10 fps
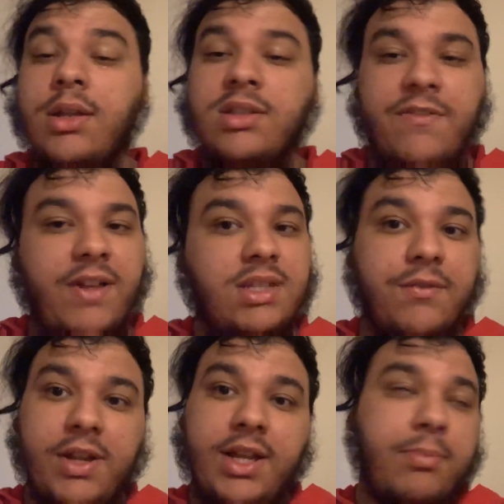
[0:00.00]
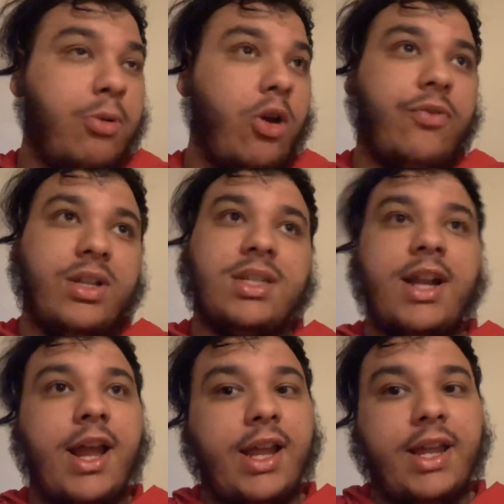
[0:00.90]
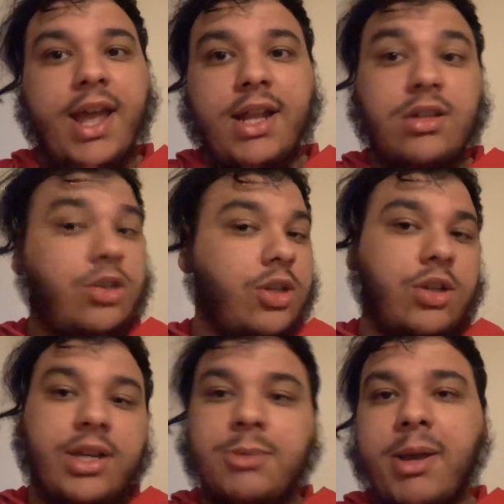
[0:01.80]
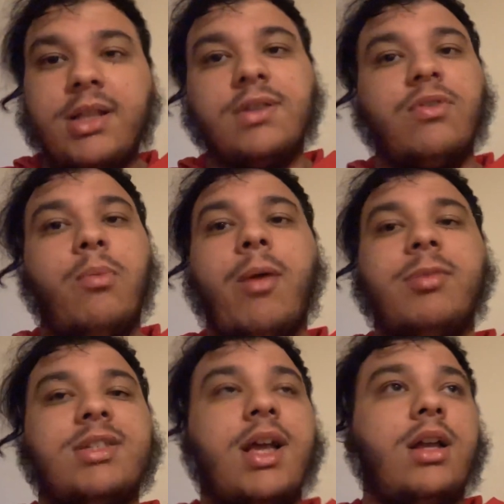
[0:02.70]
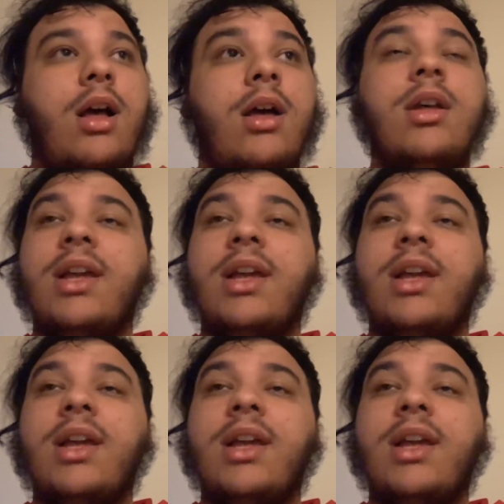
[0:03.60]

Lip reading: defensively perfect today again. You expect this from Wan-Bissaka.